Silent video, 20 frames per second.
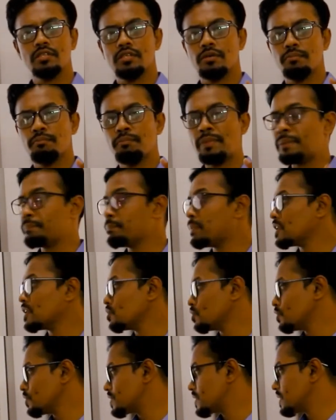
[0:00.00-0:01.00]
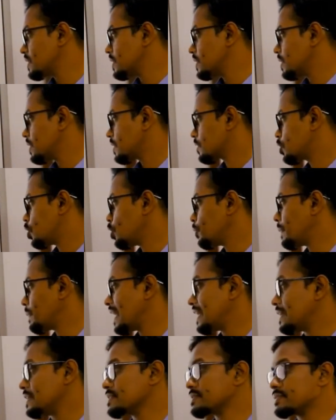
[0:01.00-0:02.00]
membered
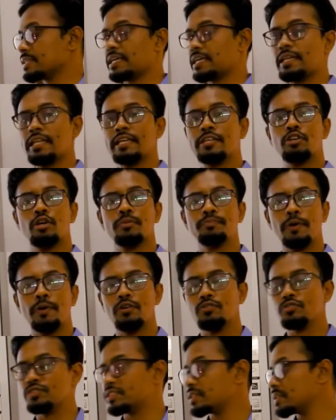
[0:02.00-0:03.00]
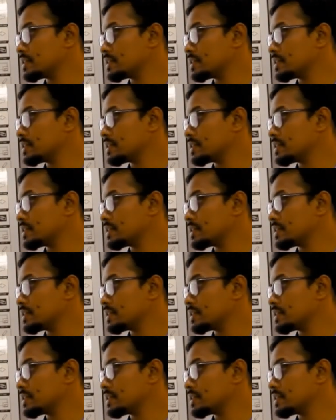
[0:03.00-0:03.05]
coplanar cyclic compounds,